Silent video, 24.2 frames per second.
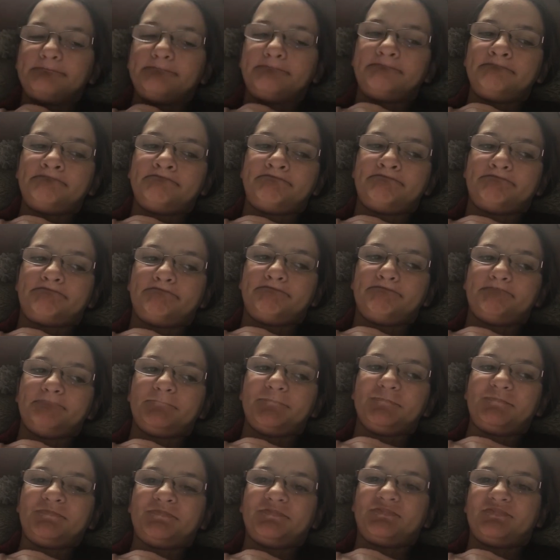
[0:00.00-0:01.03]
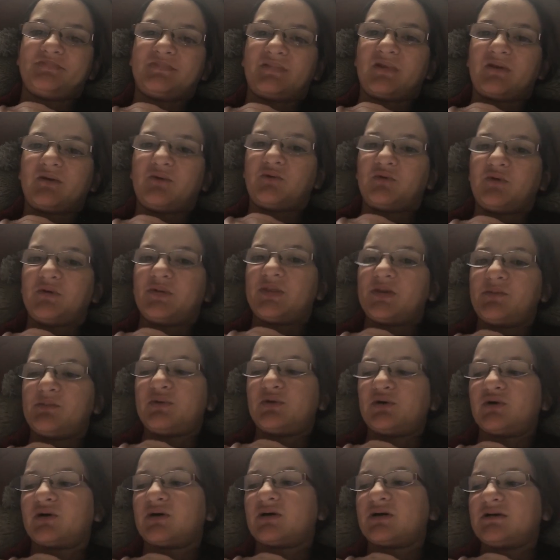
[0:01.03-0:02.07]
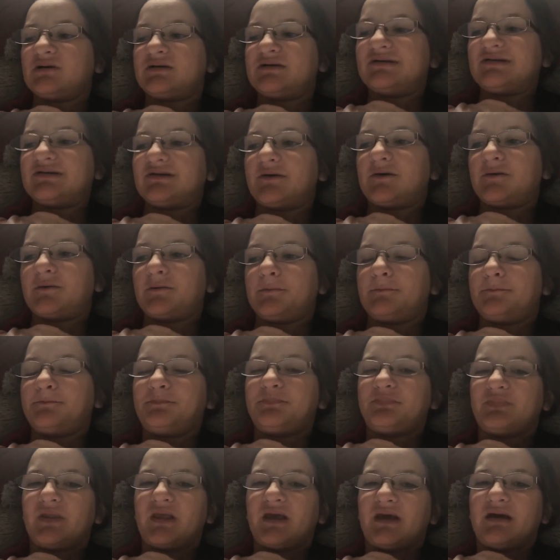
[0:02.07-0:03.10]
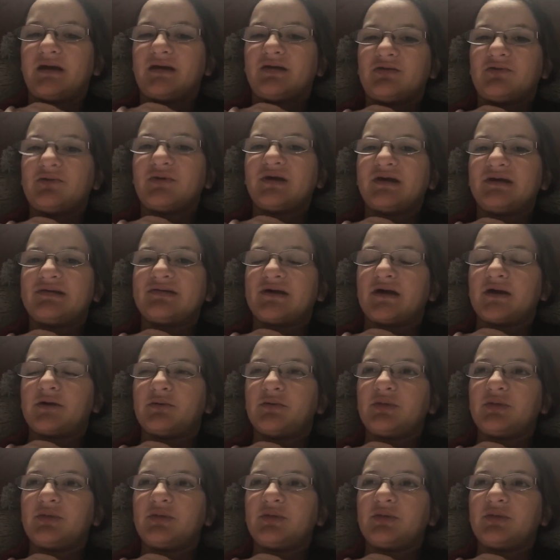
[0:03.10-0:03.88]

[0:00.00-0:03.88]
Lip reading: with the book, so it's really exciting.